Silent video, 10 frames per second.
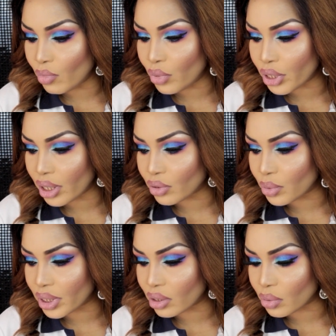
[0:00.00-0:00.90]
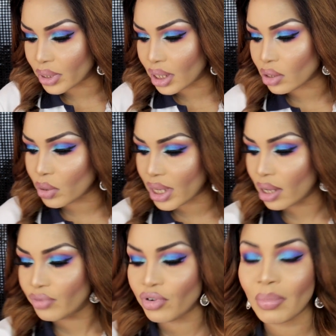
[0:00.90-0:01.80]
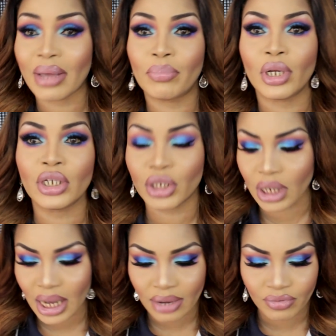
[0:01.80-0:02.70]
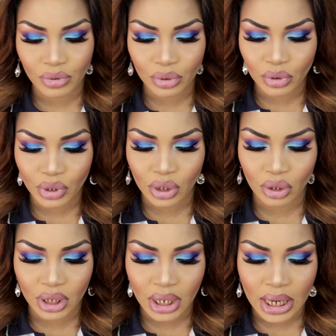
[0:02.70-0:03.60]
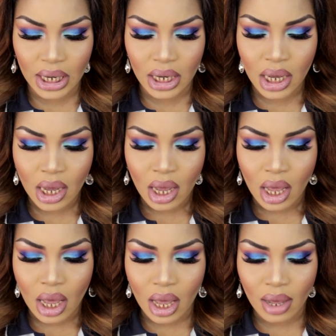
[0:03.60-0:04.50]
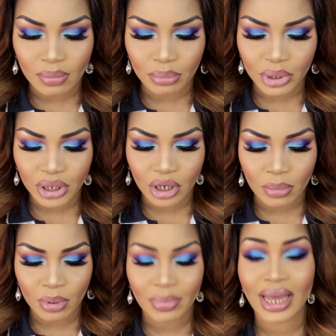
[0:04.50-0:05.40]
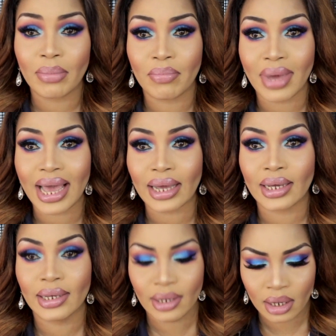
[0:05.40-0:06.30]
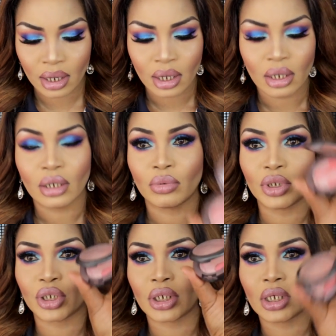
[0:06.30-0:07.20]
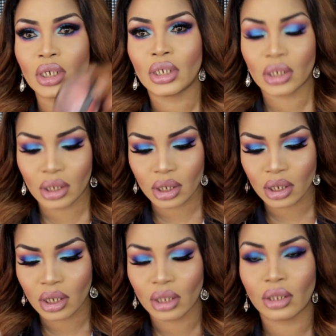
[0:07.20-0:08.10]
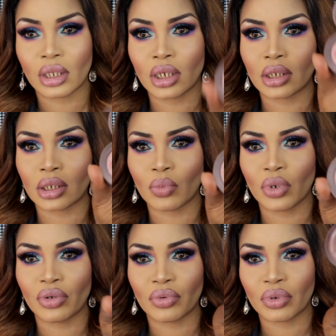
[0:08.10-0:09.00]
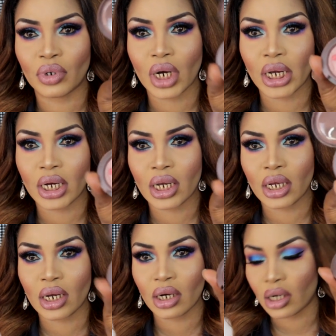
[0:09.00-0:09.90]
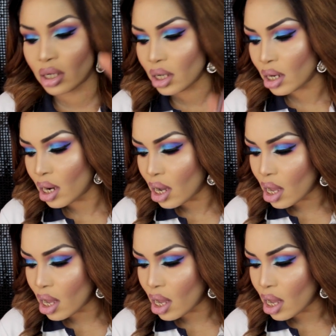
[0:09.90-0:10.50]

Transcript: What else? Oh yeah, for my blush, I've used today Body Up by MAC, which is this one right here.